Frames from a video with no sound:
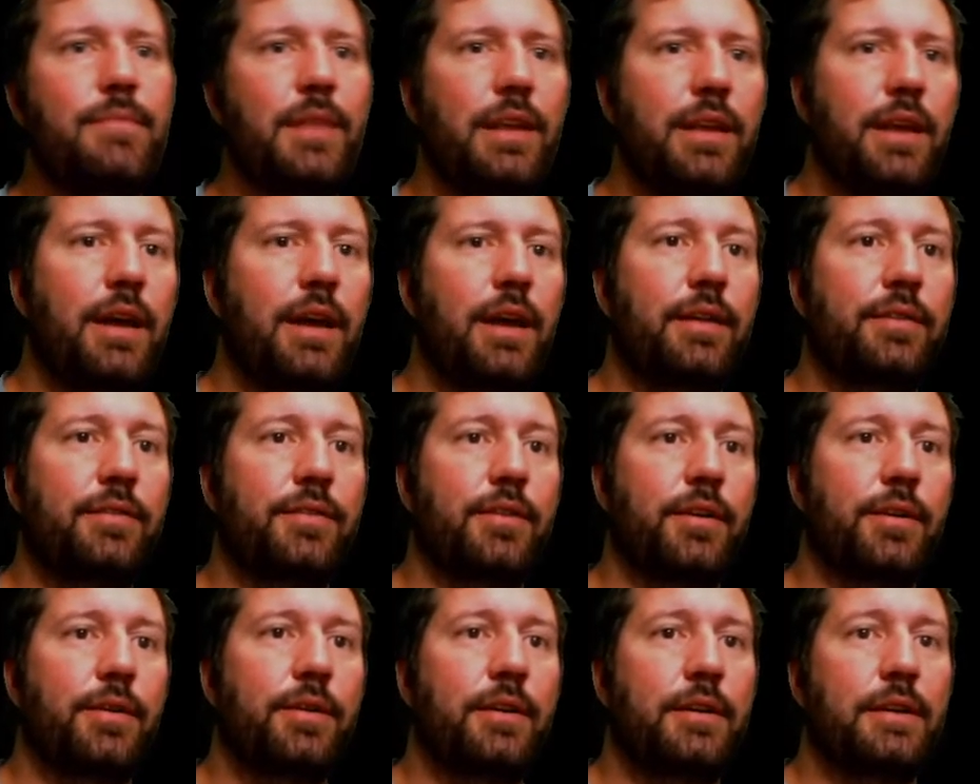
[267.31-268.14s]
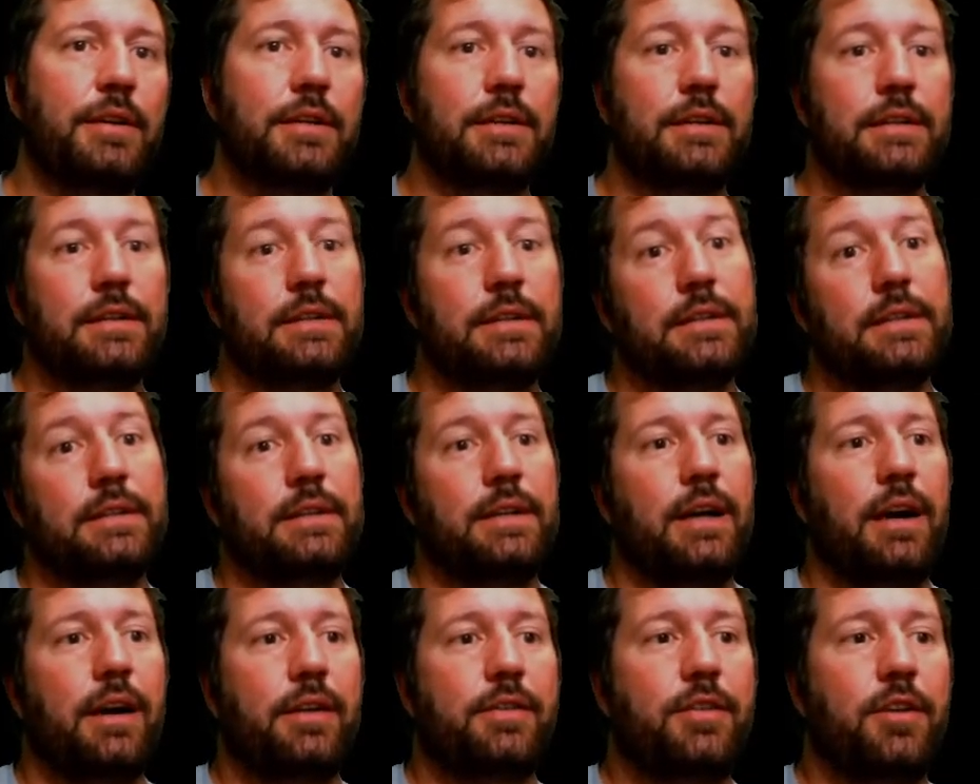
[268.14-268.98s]
yeah, so
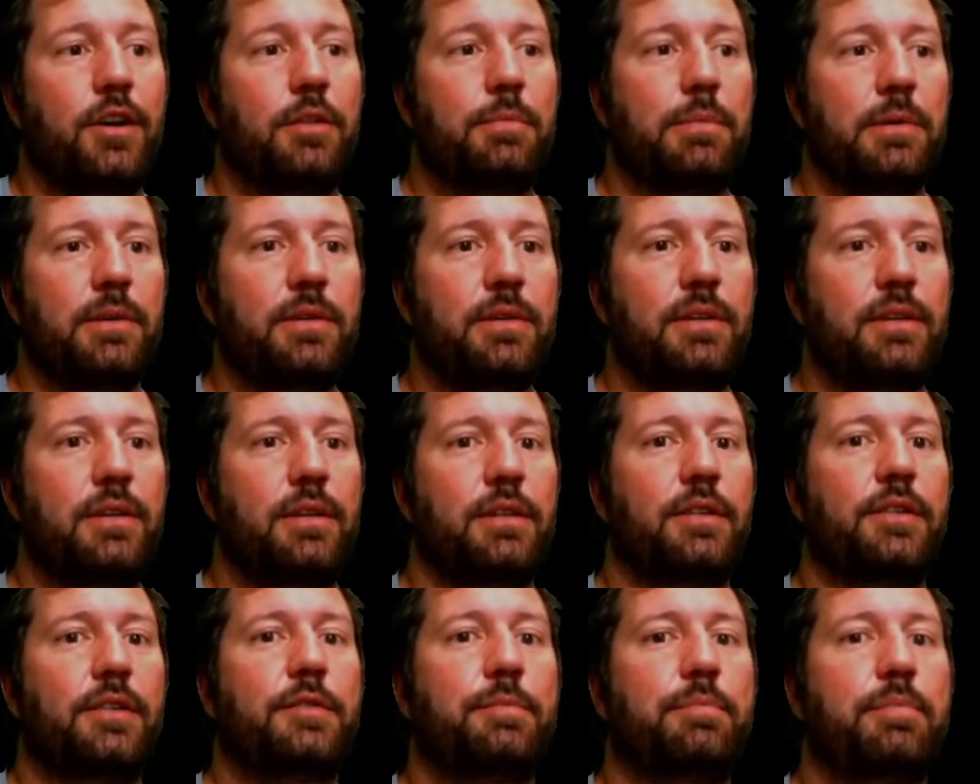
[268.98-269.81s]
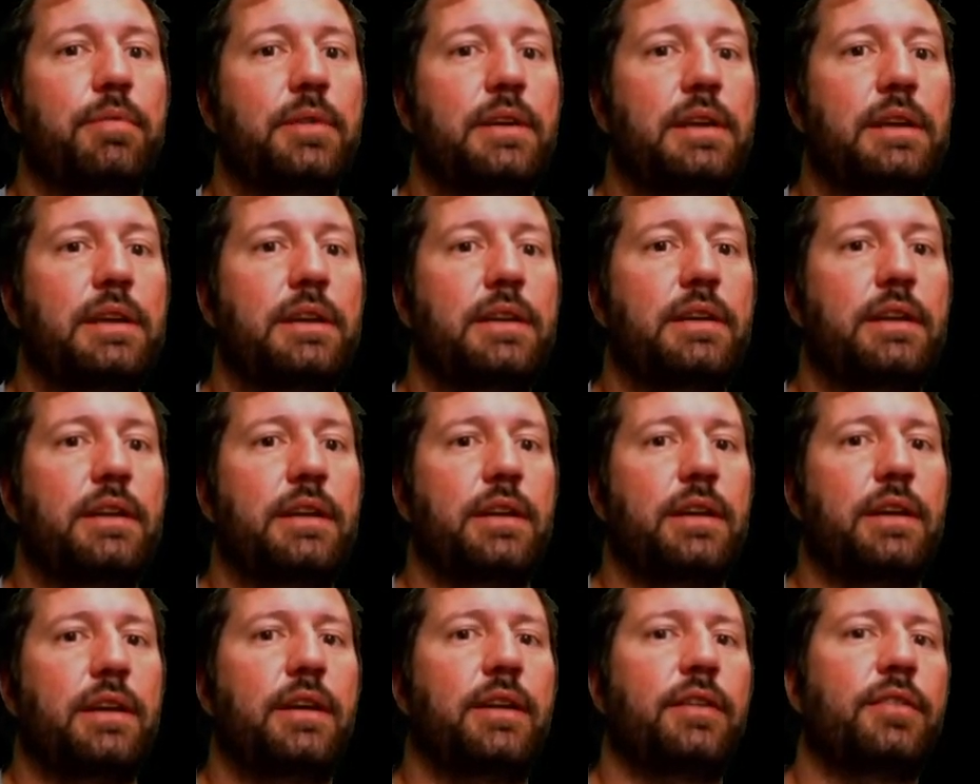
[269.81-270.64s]
October looks pretty
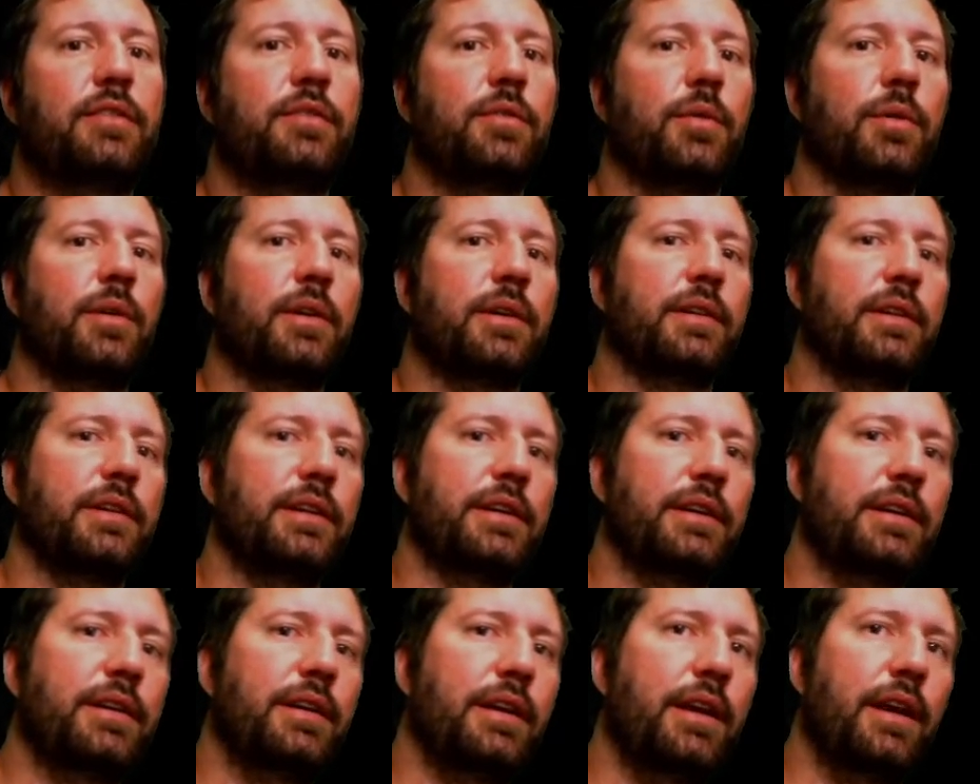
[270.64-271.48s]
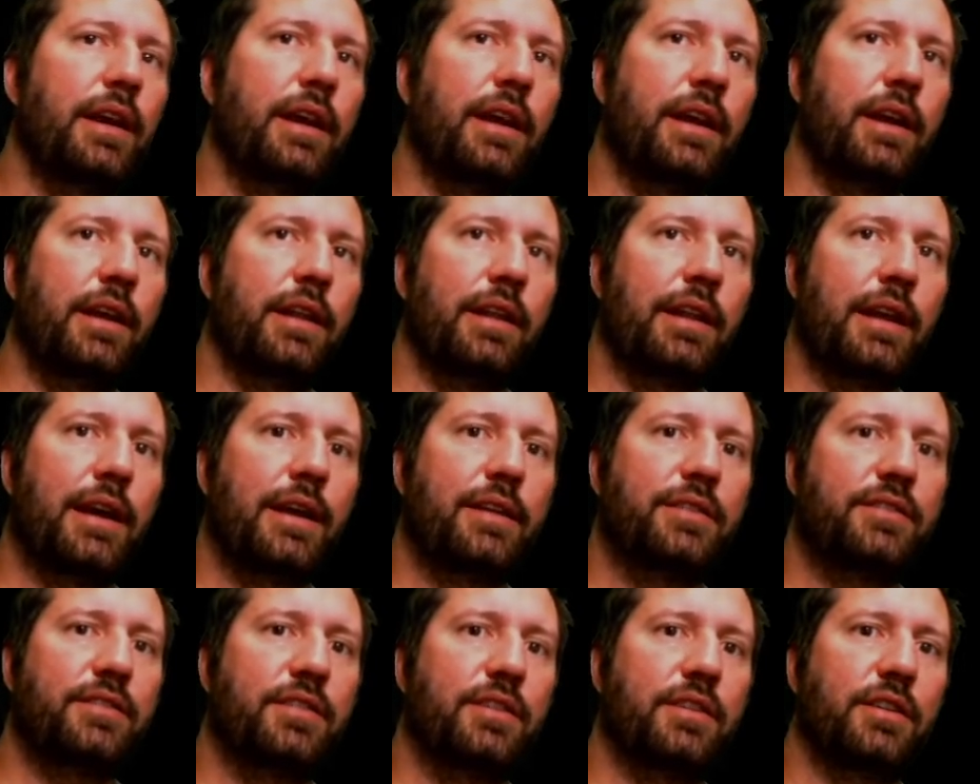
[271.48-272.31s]
good historically, and
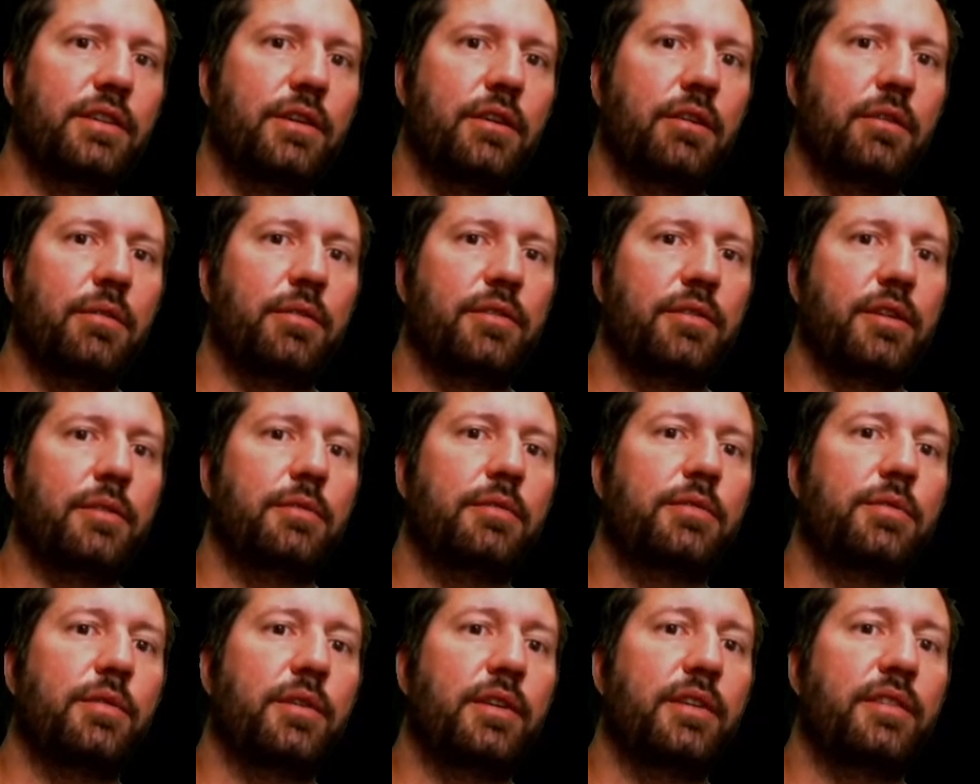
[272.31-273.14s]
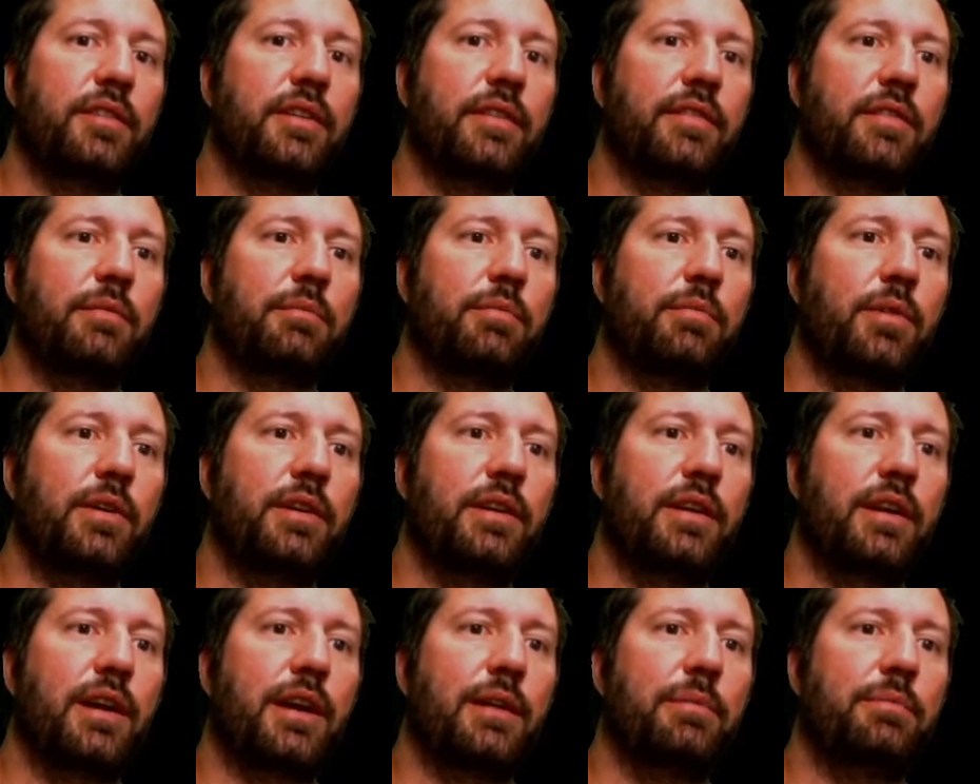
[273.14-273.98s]
last year it was up
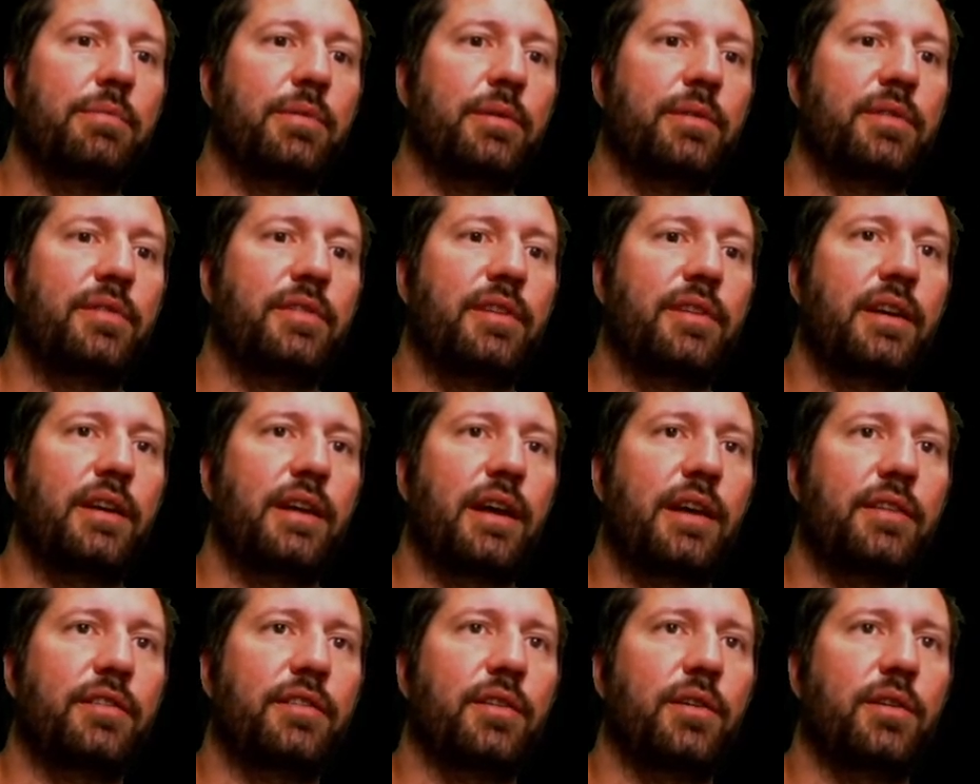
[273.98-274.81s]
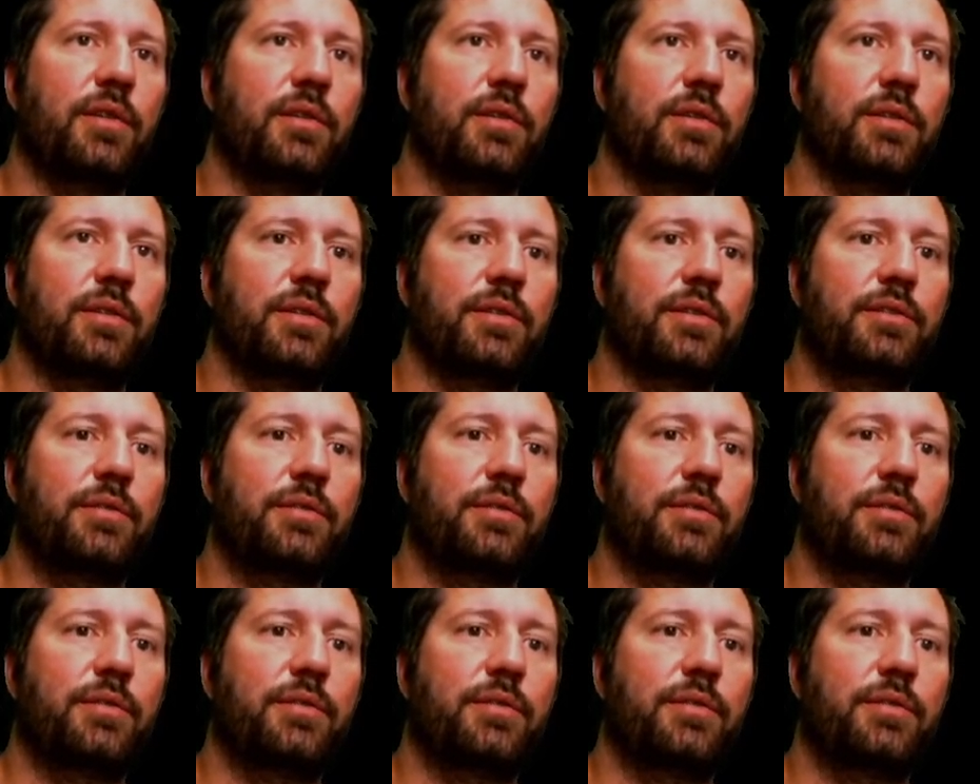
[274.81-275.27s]
27.9% as a whole.